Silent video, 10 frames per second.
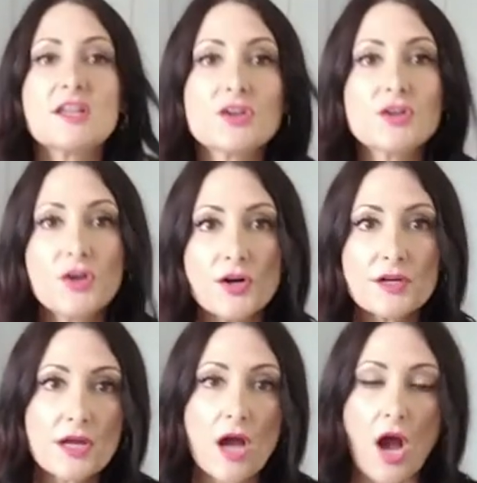gonna
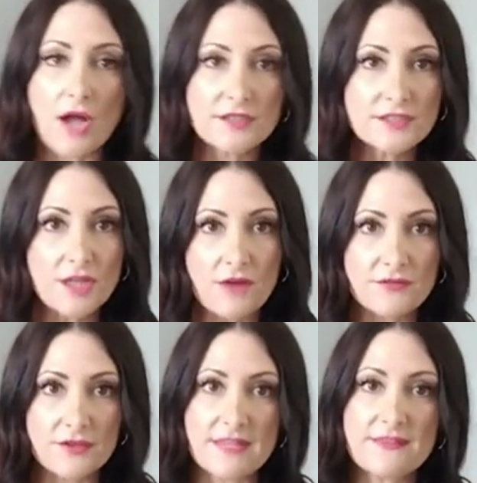cook
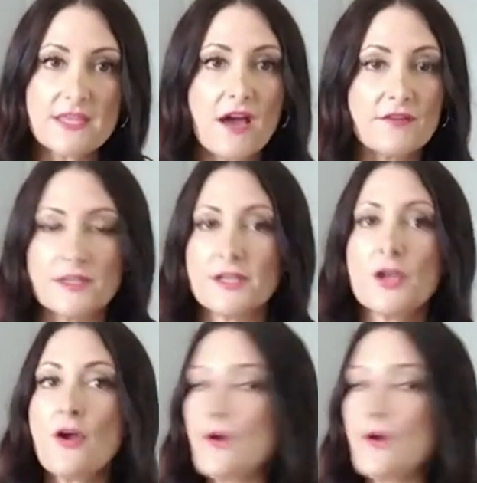uncovered in the oven